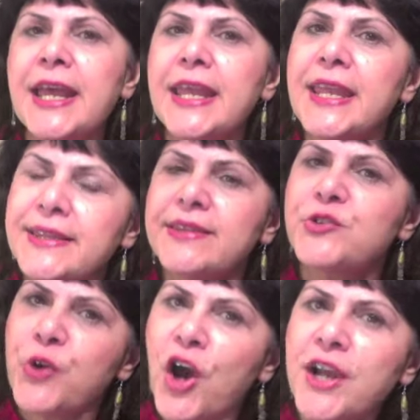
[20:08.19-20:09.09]
it
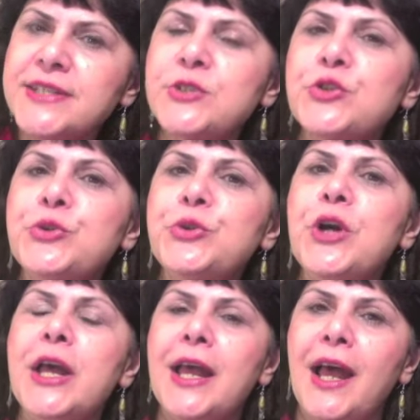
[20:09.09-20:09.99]
tries
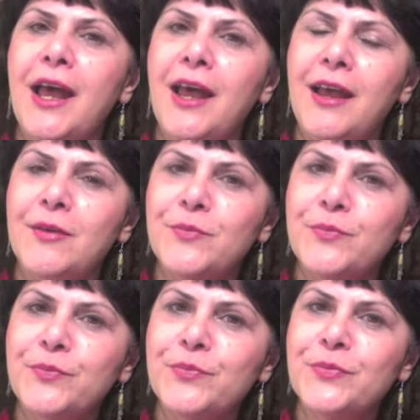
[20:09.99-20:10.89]
to
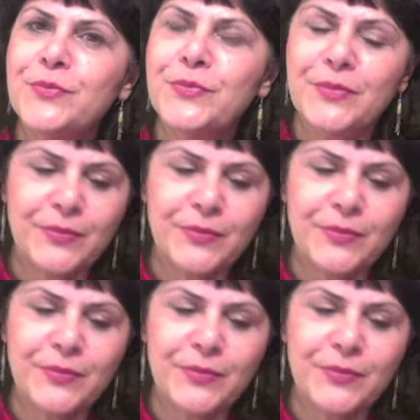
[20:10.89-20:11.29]
um,